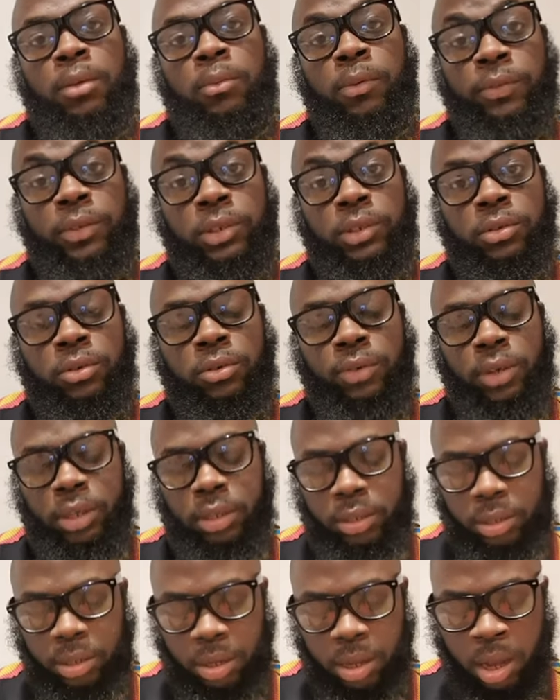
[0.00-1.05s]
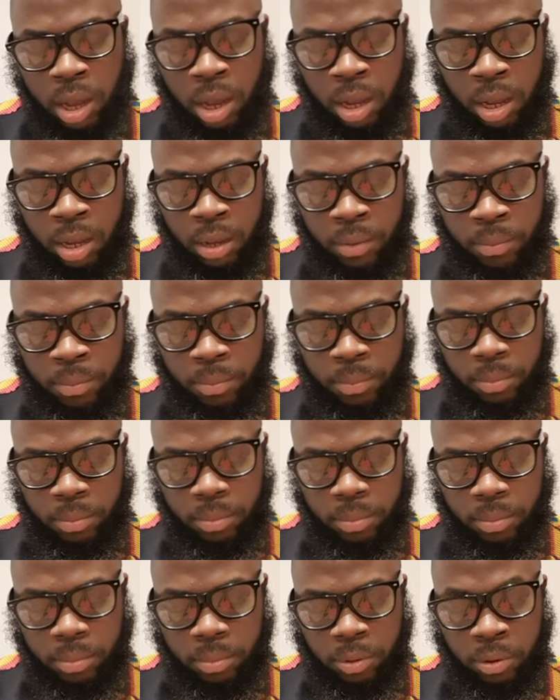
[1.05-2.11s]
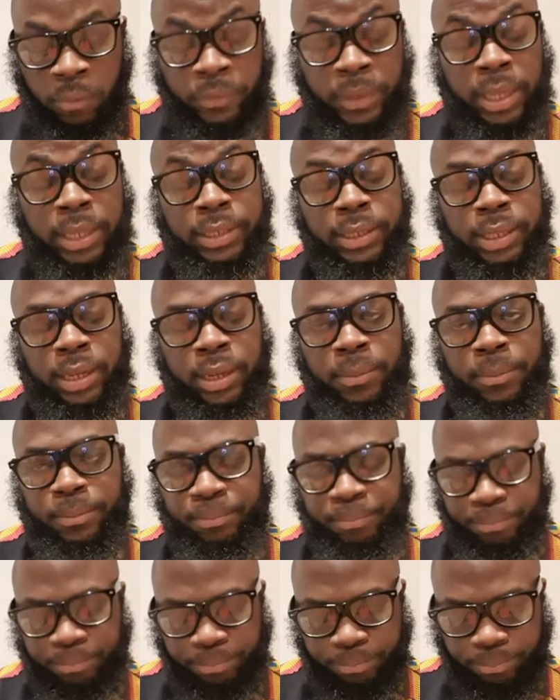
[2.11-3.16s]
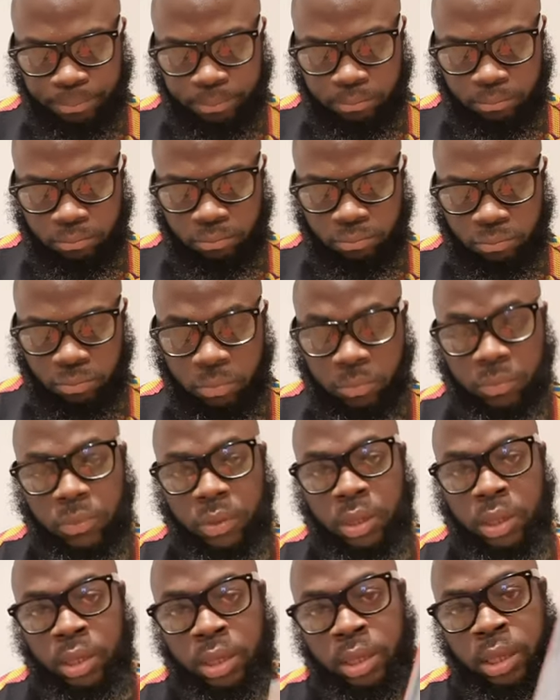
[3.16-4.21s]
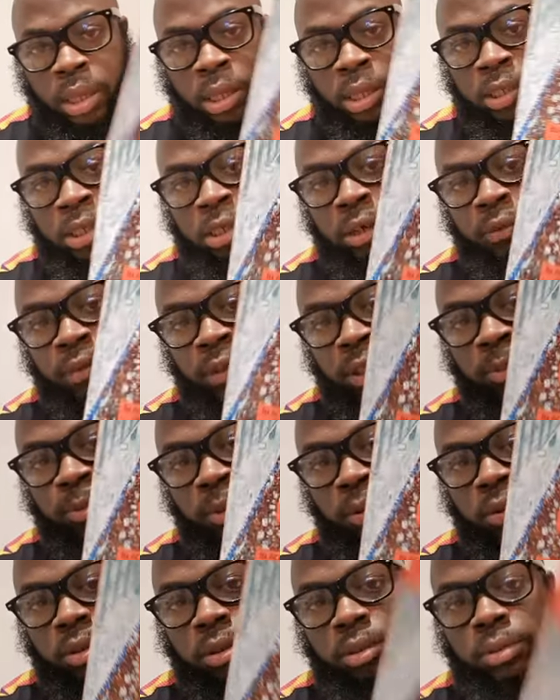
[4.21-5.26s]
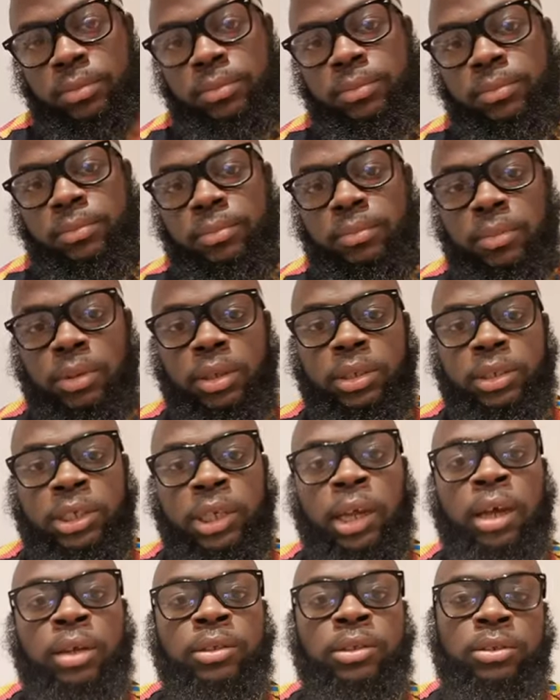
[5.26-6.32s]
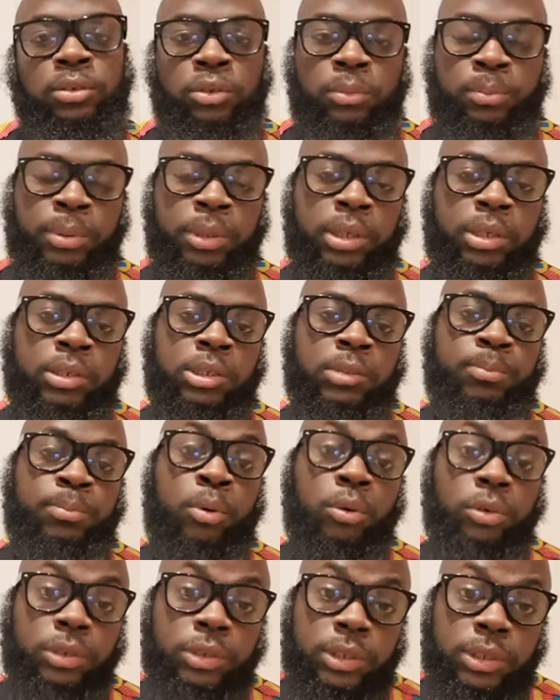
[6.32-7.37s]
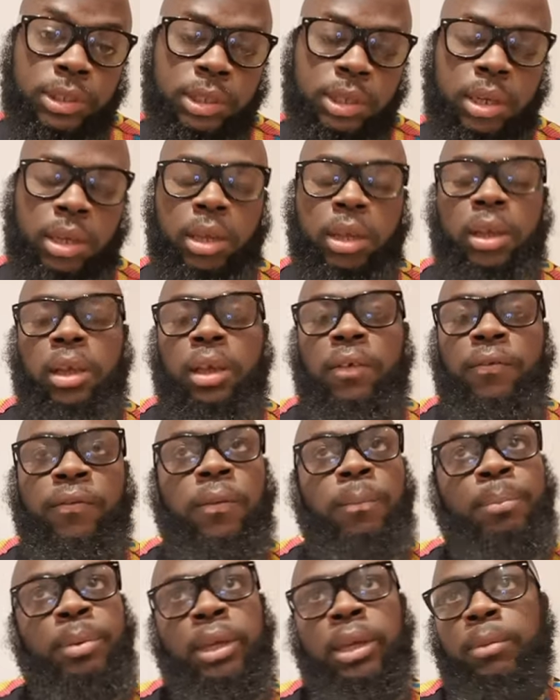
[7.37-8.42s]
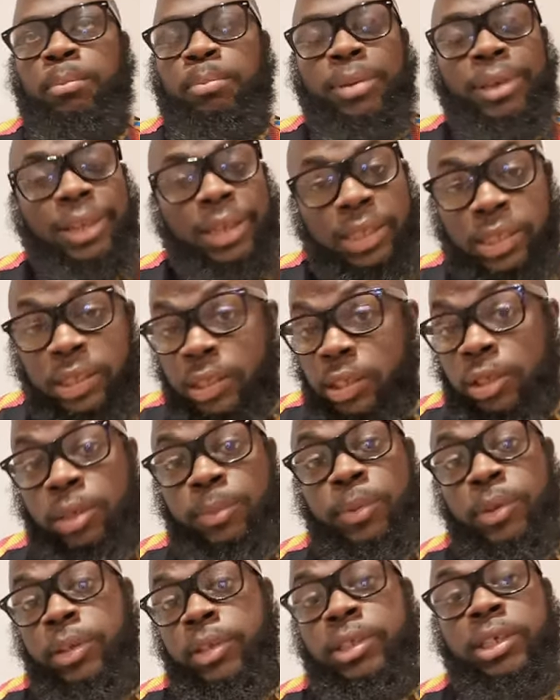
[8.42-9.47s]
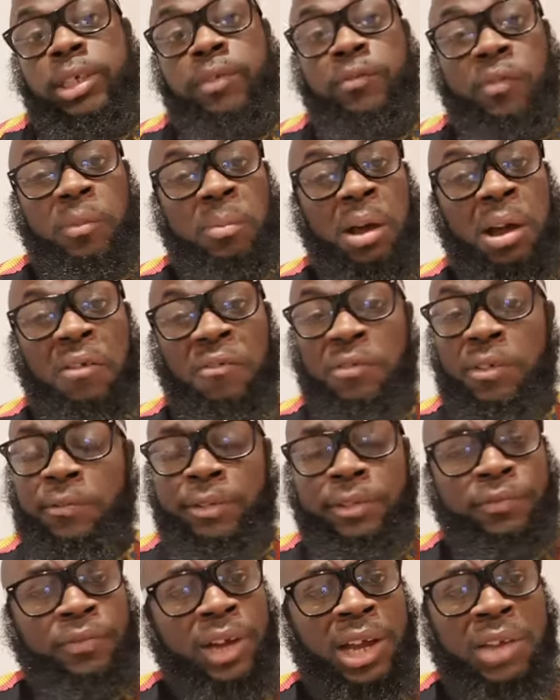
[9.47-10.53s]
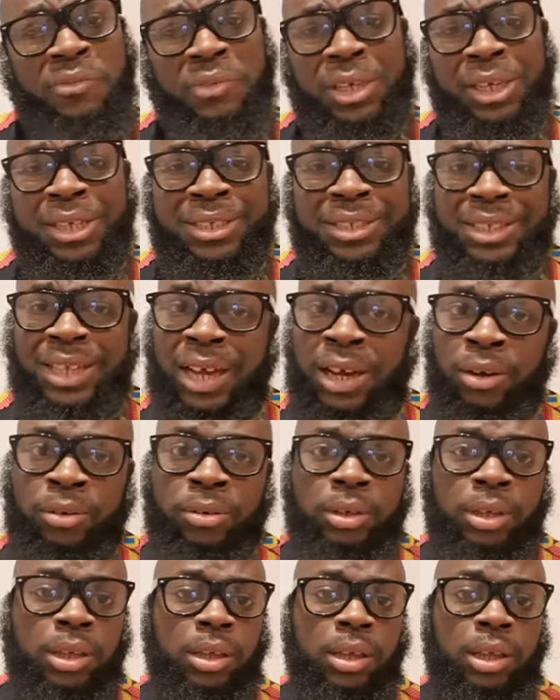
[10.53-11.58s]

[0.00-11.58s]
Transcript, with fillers: with the story of that time. Get yourself this book. Shout out to New Beacons Books for being pillars in the community for about 55 years now.